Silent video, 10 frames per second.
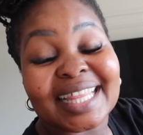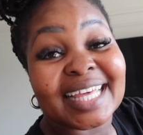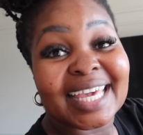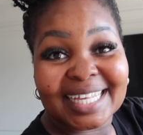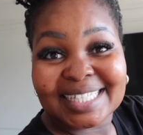The
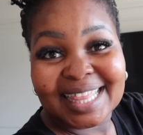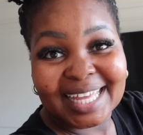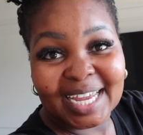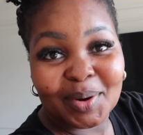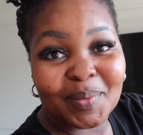kids
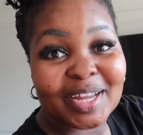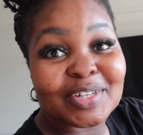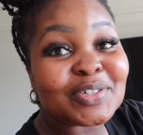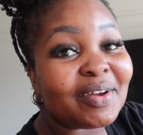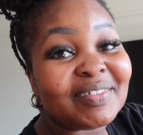think we are
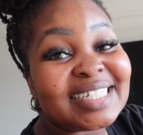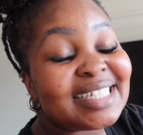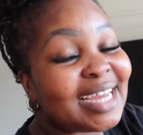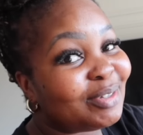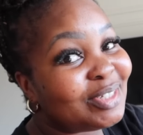driving
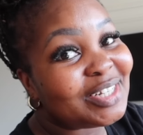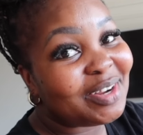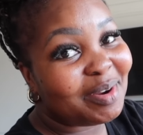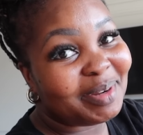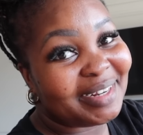down to
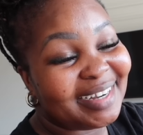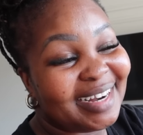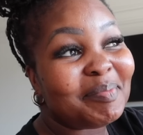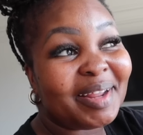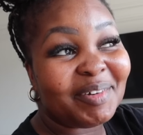Durban,
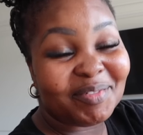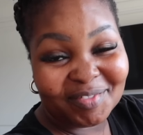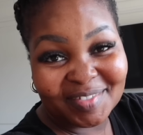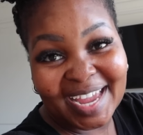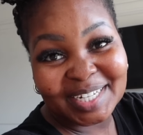but in
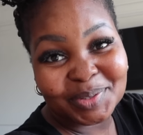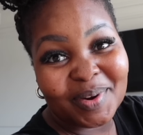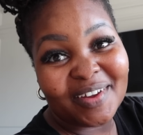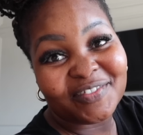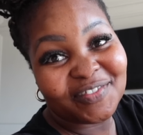fact
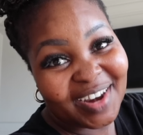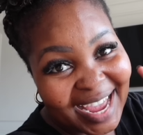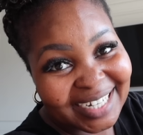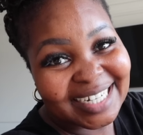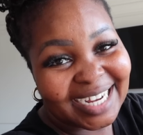we are
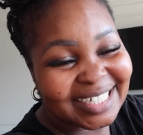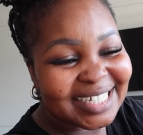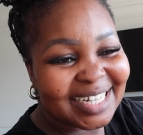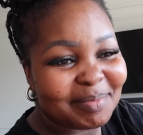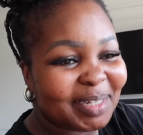flying down to
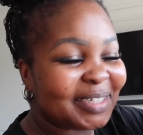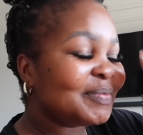Durban.